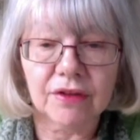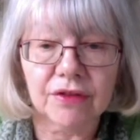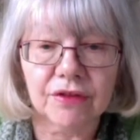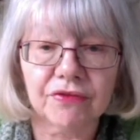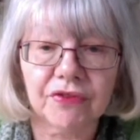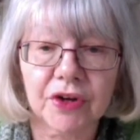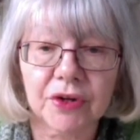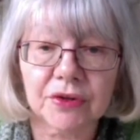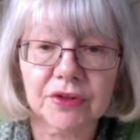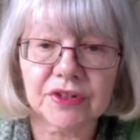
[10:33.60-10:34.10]
The
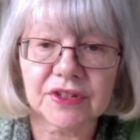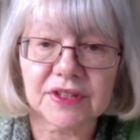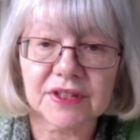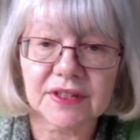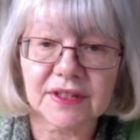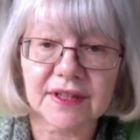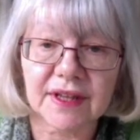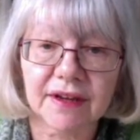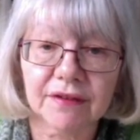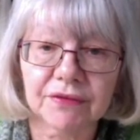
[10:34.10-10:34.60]
focus
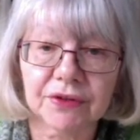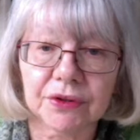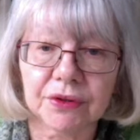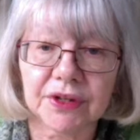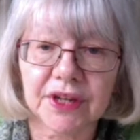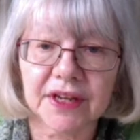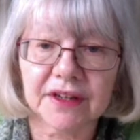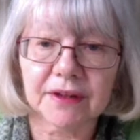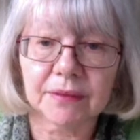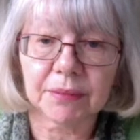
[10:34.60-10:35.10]
is therefore
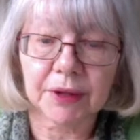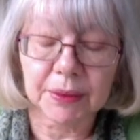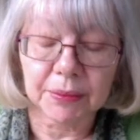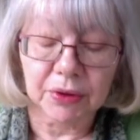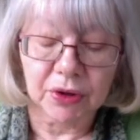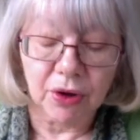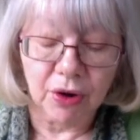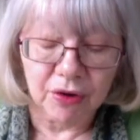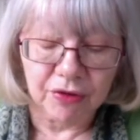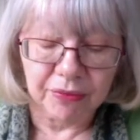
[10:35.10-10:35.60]
on getting
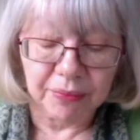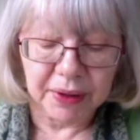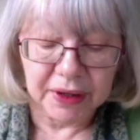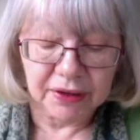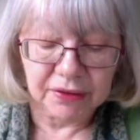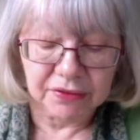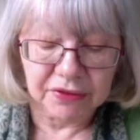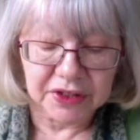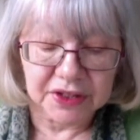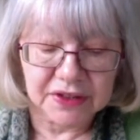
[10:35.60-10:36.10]
people off
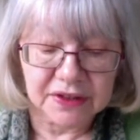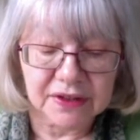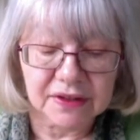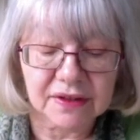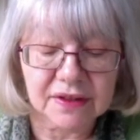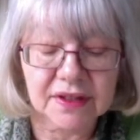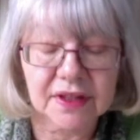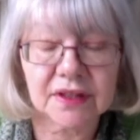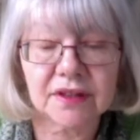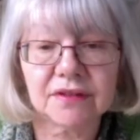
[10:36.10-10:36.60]
benefits
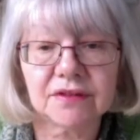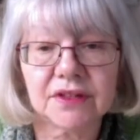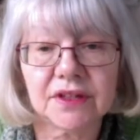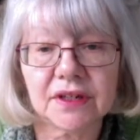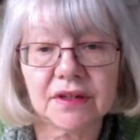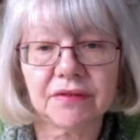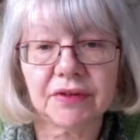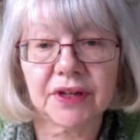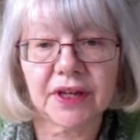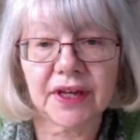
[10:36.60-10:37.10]
instead of
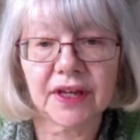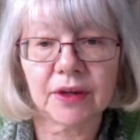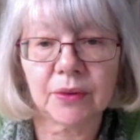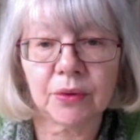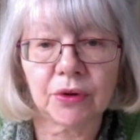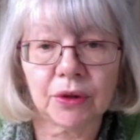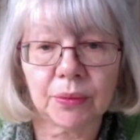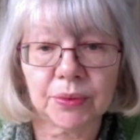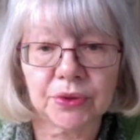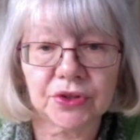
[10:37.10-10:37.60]
delivering
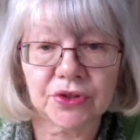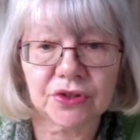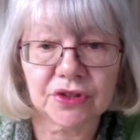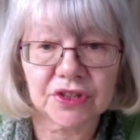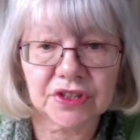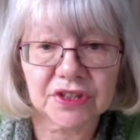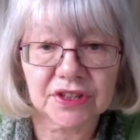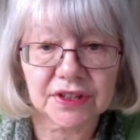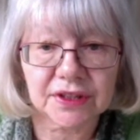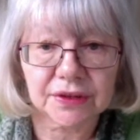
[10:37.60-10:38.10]
equal
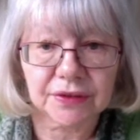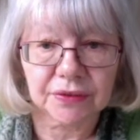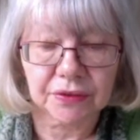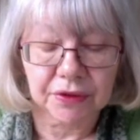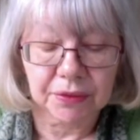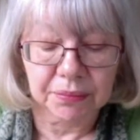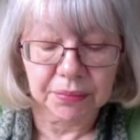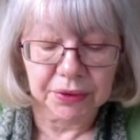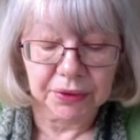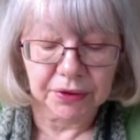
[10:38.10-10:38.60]
opportunities for
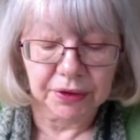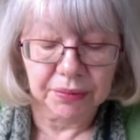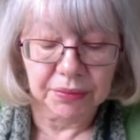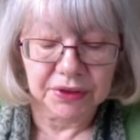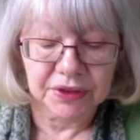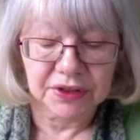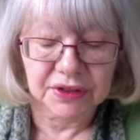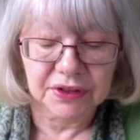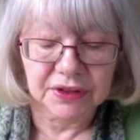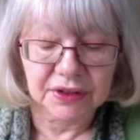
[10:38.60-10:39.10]

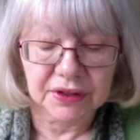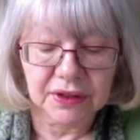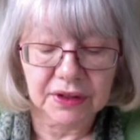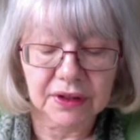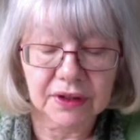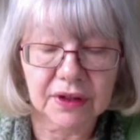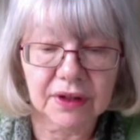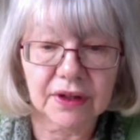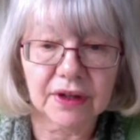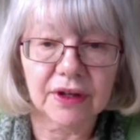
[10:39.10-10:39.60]
employment.
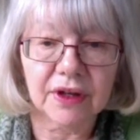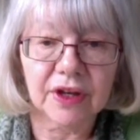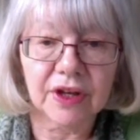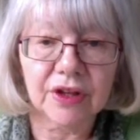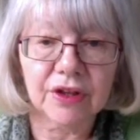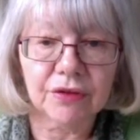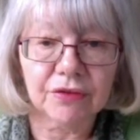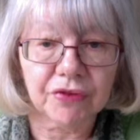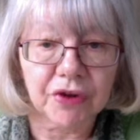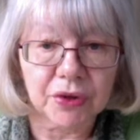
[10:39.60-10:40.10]

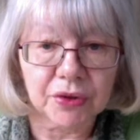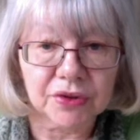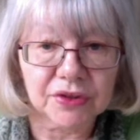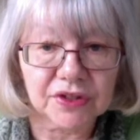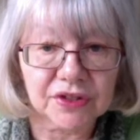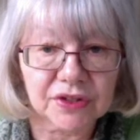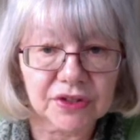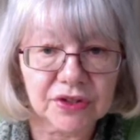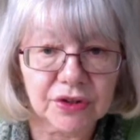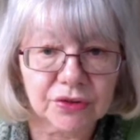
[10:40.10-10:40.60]
The
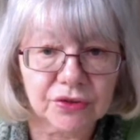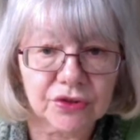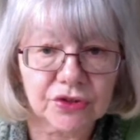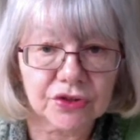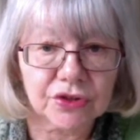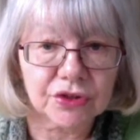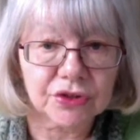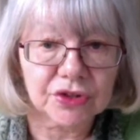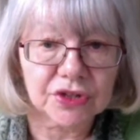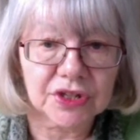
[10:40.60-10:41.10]
focus is on
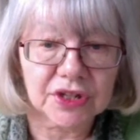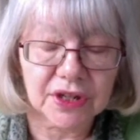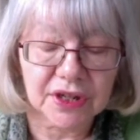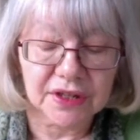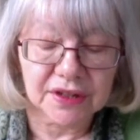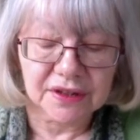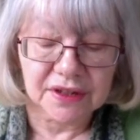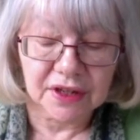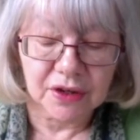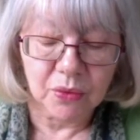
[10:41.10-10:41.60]

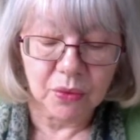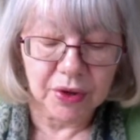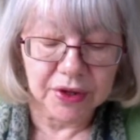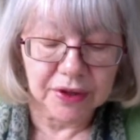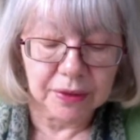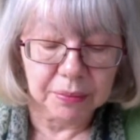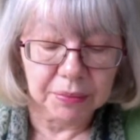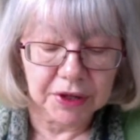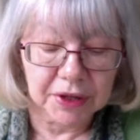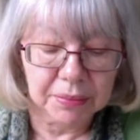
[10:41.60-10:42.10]
scrutinising
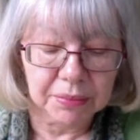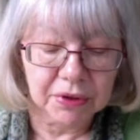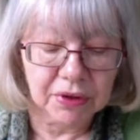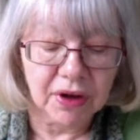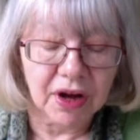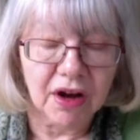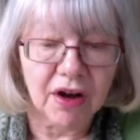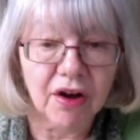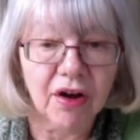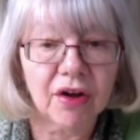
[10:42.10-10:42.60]
whether
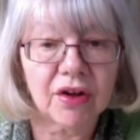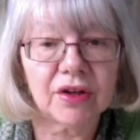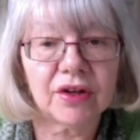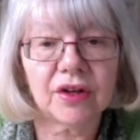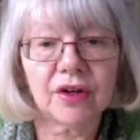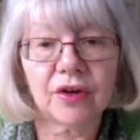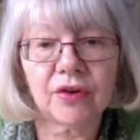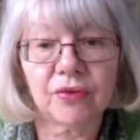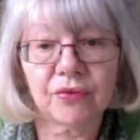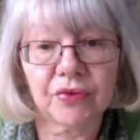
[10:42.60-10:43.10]
people are
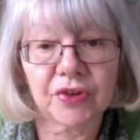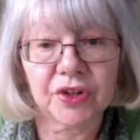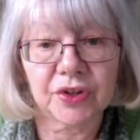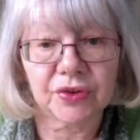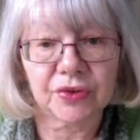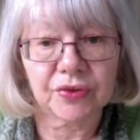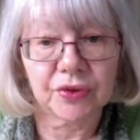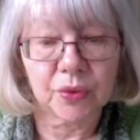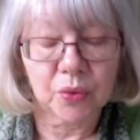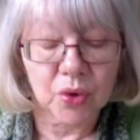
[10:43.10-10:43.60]

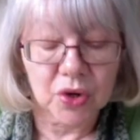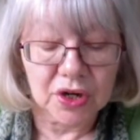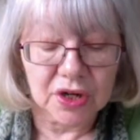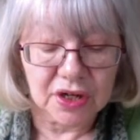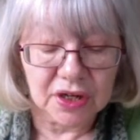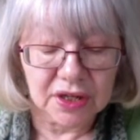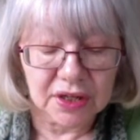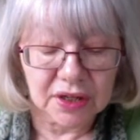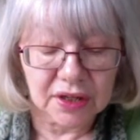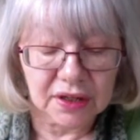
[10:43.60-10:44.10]
fit for
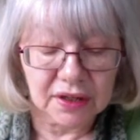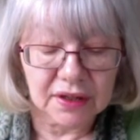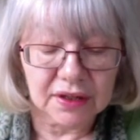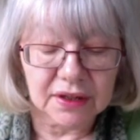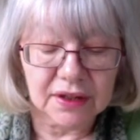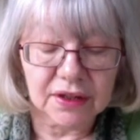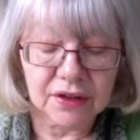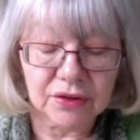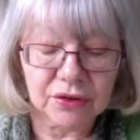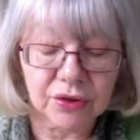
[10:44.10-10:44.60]
work,
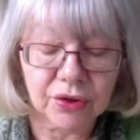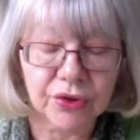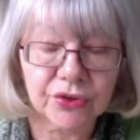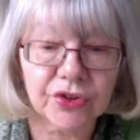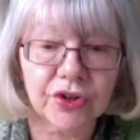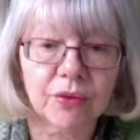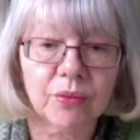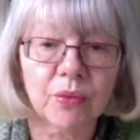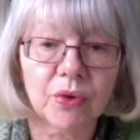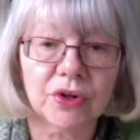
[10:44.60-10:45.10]
not
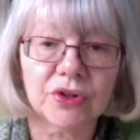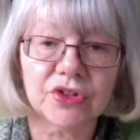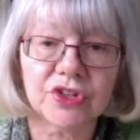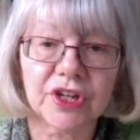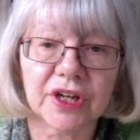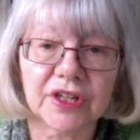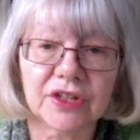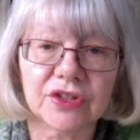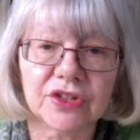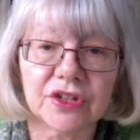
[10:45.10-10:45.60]
on what
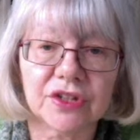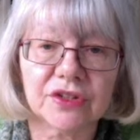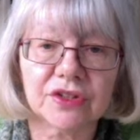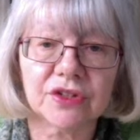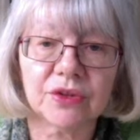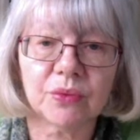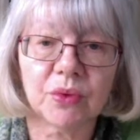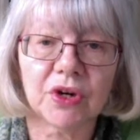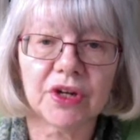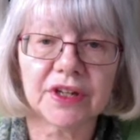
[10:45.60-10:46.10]
changes
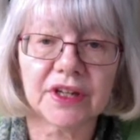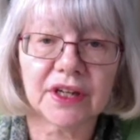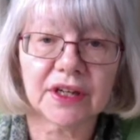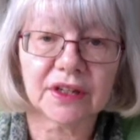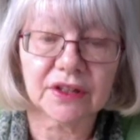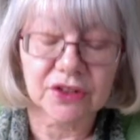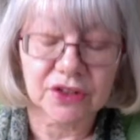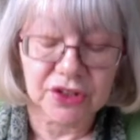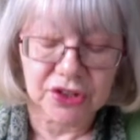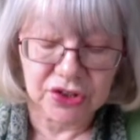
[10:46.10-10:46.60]
to working
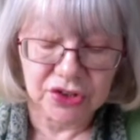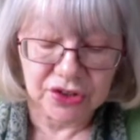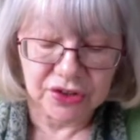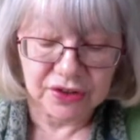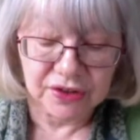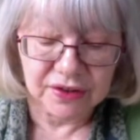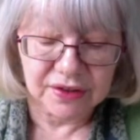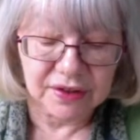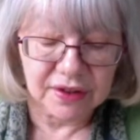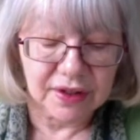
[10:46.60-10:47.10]

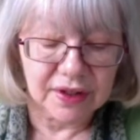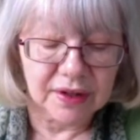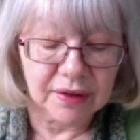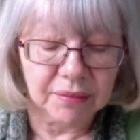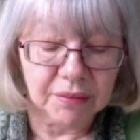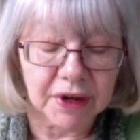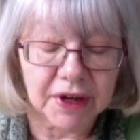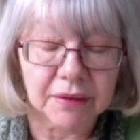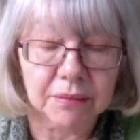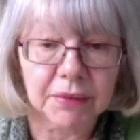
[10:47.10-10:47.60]
conditions
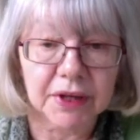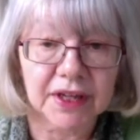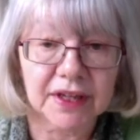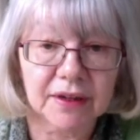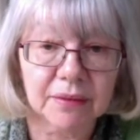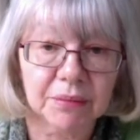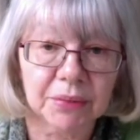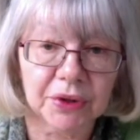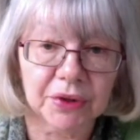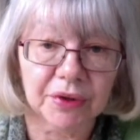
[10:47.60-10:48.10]
might make
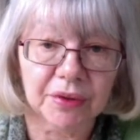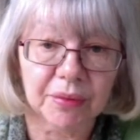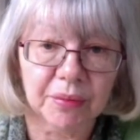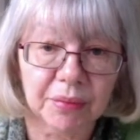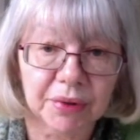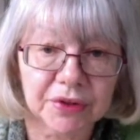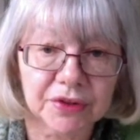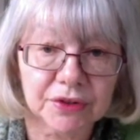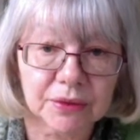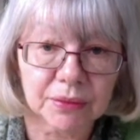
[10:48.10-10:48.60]

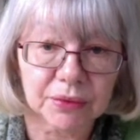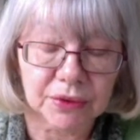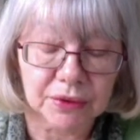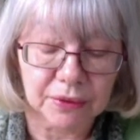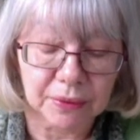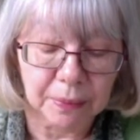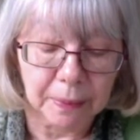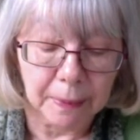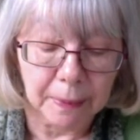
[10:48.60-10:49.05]
employment possible.